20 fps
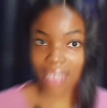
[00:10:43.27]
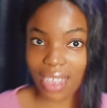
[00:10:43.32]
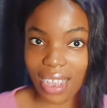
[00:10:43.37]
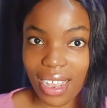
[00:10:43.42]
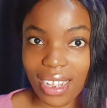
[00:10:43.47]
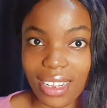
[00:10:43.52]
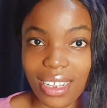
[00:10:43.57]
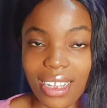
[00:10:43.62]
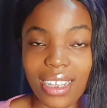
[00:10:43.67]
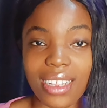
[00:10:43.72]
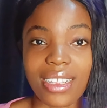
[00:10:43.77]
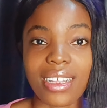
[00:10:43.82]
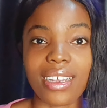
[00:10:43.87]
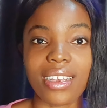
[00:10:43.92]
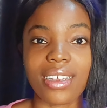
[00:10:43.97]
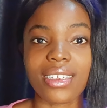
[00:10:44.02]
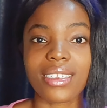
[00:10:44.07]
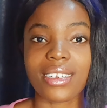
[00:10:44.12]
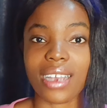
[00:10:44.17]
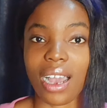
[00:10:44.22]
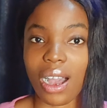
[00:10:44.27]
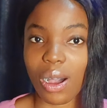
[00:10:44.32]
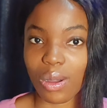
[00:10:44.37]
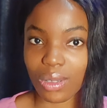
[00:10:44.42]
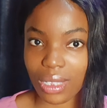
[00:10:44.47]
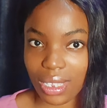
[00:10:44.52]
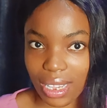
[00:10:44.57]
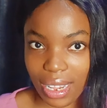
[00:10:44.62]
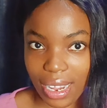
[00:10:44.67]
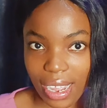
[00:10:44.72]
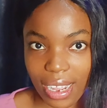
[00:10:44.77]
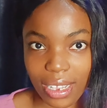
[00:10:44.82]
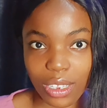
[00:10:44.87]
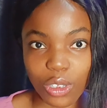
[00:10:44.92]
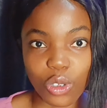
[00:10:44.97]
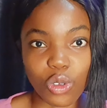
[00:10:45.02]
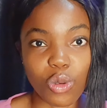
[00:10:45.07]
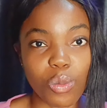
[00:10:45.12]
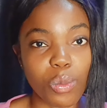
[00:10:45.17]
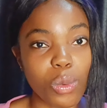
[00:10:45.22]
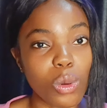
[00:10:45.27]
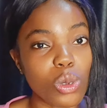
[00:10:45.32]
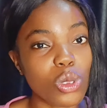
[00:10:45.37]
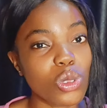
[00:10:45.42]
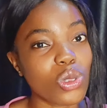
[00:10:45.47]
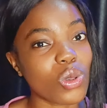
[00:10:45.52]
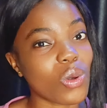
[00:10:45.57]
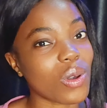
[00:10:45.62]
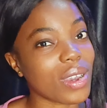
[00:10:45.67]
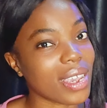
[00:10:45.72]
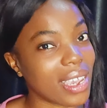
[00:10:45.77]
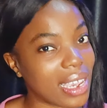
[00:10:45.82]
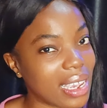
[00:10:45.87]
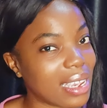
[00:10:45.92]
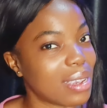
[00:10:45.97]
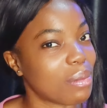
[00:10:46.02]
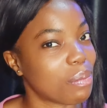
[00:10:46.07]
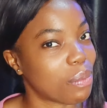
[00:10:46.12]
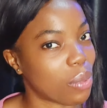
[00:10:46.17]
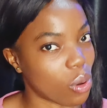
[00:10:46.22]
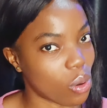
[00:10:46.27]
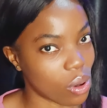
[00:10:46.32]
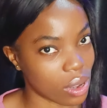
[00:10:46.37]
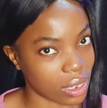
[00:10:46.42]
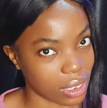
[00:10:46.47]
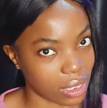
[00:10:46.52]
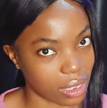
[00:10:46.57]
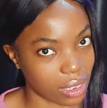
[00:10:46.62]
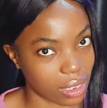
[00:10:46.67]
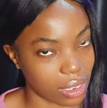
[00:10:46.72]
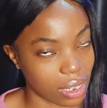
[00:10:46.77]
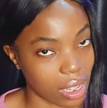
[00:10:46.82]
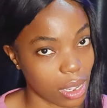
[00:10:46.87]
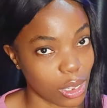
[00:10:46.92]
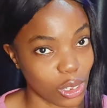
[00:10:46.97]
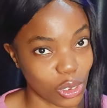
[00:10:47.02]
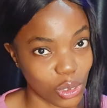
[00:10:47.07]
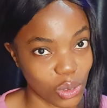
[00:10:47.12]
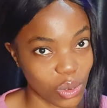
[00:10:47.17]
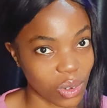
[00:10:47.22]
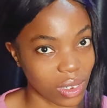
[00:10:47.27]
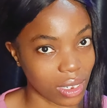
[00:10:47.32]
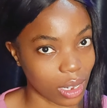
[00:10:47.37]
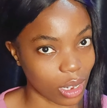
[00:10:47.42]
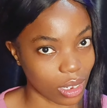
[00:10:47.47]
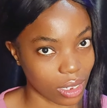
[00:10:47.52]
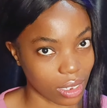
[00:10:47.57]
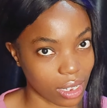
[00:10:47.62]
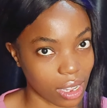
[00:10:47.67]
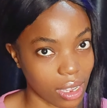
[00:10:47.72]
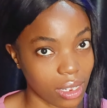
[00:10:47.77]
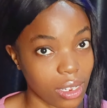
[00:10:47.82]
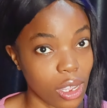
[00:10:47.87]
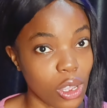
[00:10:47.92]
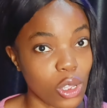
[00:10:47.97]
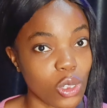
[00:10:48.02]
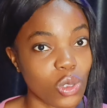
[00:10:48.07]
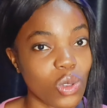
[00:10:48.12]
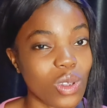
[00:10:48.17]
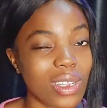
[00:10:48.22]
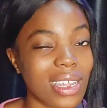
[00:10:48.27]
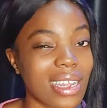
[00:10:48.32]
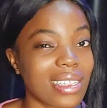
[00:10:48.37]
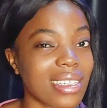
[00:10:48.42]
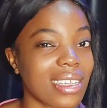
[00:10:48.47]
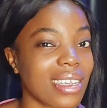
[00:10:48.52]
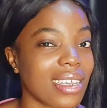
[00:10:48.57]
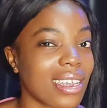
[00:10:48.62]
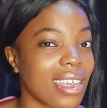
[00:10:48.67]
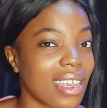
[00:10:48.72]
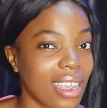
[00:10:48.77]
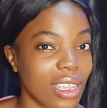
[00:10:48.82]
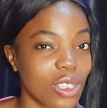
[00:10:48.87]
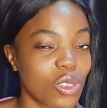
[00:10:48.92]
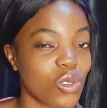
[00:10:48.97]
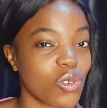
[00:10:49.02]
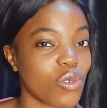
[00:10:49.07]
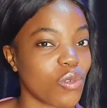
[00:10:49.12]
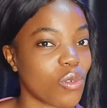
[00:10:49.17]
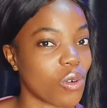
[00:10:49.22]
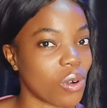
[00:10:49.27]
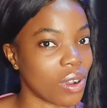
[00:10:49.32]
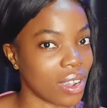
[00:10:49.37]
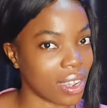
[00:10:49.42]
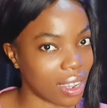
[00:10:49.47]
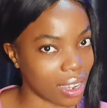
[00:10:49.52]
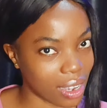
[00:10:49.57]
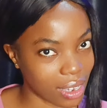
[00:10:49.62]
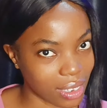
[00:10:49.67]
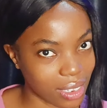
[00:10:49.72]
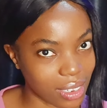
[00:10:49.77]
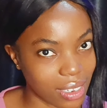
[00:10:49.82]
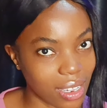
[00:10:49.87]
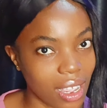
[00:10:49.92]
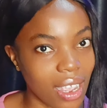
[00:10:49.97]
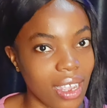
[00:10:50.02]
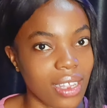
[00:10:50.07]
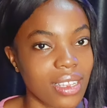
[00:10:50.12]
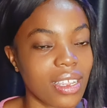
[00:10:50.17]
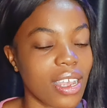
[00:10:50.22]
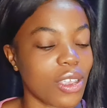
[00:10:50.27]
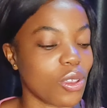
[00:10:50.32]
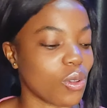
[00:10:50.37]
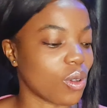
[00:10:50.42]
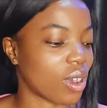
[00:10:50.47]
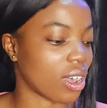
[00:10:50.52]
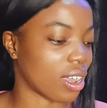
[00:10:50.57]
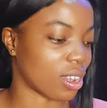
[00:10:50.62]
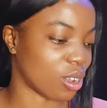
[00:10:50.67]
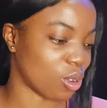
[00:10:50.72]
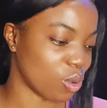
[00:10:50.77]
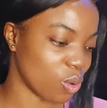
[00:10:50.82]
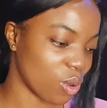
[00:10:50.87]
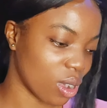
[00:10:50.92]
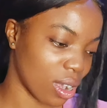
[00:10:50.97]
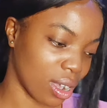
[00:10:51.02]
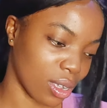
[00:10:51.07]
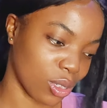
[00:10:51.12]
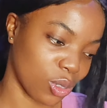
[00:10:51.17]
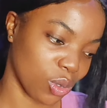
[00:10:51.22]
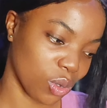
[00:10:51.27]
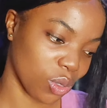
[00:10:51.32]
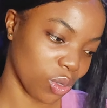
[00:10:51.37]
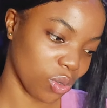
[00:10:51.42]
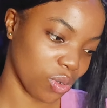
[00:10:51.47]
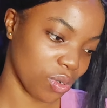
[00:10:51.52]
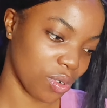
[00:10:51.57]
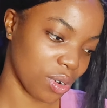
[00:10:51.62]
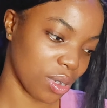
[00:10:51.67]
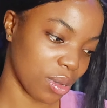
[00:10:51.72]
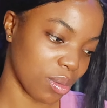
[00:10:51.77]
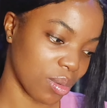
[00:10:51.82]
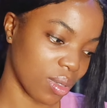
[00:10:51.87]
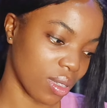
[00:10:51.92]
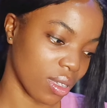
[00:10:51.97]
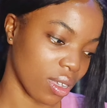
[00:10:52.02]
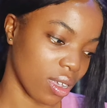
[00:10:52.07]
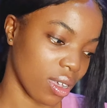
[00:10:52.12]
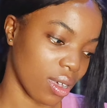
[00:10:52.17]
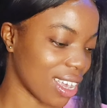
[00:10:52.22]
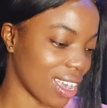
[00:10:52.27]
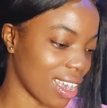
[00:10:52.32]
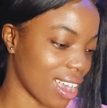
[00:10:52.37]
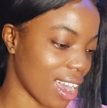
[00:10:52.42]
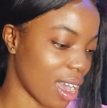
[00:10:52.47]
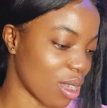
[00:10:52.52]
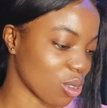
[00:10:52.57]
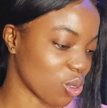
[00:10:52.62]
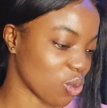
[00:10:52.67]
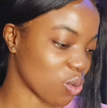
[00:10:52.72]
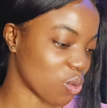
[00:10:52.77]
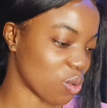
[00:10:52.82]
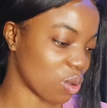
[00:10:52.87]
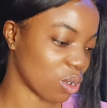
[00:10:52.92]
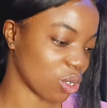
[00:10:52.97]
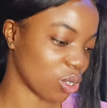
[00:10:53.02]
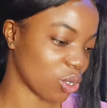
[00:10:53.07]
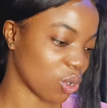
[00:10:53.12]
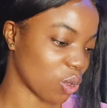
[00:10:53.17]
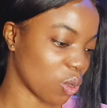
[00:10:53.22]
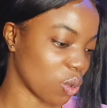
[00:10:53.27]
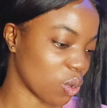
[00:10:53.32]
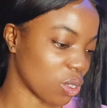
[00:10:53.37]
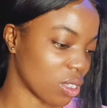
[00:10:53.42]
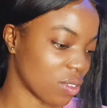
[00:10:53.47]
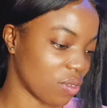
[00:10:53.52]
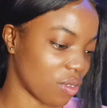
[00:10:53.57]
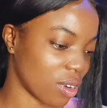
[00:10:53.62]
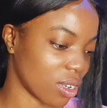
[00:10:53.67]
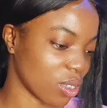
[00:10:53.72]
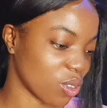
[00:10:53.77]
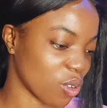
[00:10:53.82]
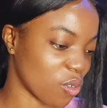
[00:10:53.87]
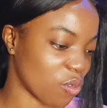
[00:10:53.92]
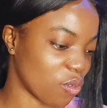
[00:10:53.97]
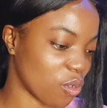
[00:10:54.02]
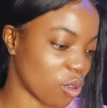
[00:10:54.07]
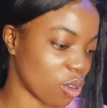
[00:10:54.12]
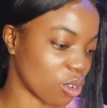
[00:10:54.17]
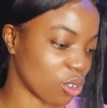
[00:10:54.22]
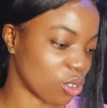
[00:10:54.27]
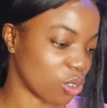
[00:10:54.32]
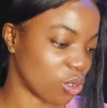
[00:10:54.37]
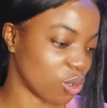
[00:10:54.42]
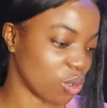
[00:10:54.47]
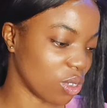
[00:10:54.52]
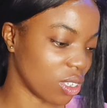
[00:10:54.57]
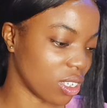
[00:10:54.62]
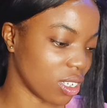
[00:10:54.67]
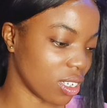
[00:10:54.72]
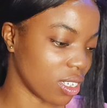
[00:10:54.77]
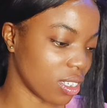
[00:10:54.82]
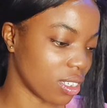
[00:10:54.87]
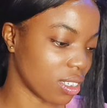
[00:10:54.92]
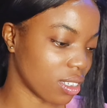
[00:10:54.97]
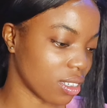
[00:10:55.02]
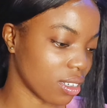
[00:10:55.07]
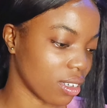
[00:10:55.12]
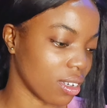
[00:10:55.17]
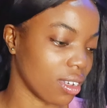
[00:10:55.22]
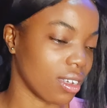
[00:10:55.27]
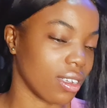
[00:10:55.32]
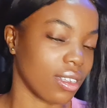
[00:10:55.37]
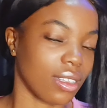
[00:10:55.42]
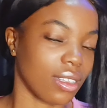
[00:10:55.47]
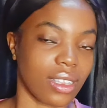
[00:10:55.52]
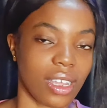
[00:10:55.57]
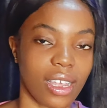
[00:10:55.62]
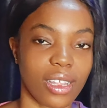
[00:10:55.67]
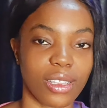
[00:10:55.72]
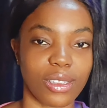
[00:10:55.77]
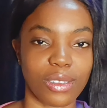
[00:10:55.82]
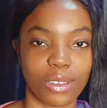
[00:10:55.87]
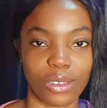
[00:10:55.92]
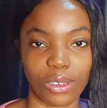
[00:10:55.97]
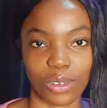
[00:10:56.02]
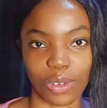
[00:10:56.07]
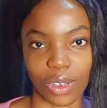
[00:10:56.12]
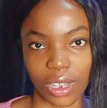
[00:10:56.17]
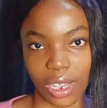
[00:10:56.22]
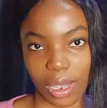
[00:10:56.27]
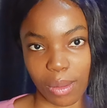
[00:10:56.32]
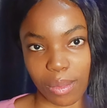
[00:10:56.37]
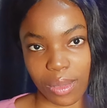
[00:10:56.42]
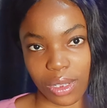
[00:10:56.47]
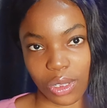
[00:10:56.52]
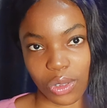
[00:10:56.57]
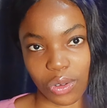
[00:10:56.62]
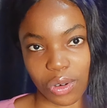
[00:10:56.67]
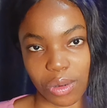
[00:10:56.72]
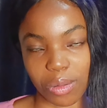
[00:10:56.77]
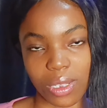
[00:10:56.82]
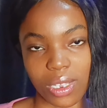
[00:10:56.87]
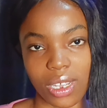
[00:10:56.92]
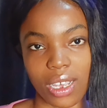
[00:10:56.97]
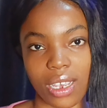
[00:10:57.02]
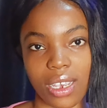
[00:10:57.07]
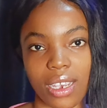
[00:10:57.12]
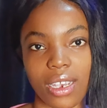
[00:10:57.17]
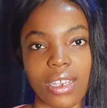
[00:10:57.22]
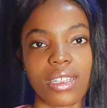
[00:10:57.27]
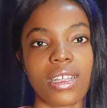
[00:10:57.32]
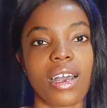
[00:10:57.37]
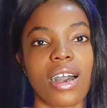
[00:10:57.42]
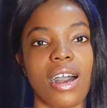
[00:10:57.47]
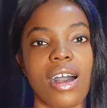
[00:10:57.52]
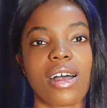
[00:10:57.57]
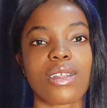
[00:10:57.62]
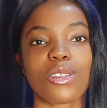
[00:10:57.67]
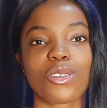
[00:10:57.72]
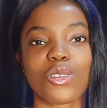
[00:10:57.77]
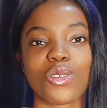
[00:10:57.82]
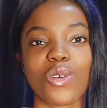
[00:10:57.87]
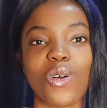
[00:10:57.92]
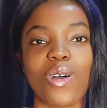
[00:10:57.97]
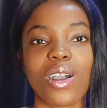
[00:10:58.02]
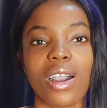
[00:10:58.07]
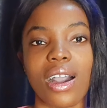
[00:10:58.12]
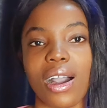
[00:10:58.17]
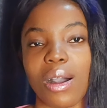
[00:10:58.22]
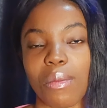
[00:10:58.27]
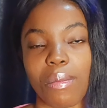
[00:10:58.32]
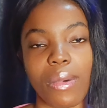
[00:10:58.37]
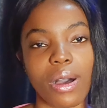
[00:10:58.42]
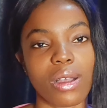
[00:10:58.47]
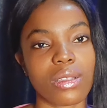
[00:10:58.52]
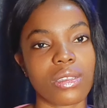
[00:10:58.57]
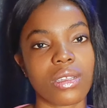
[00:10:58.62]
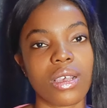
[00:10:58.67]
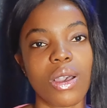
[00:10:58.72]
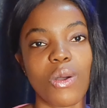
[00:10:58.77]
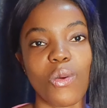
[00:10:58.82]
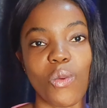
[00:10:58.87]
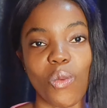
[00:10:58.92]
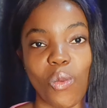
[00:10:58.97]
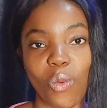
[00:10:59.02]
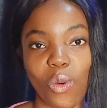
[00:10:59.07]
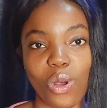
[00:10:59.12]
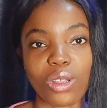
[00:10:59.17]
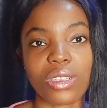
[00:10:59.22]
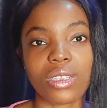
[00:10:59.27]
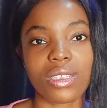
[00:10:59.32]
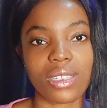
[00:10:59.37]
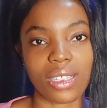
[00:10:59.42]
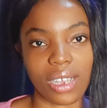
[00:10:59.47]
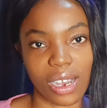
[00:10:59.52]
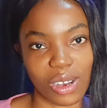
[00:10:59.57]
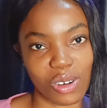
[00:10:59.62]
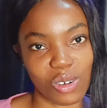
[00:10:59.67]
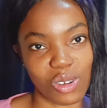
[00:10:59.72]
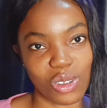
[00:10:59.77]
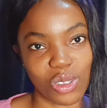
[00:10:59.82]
Then in each outline, you put your key points. Do you understand? So that in case you forget, then you can look at your scripts. Okay, how to wash clothes. First of all, do this. Then you keep the script again and talk about what they are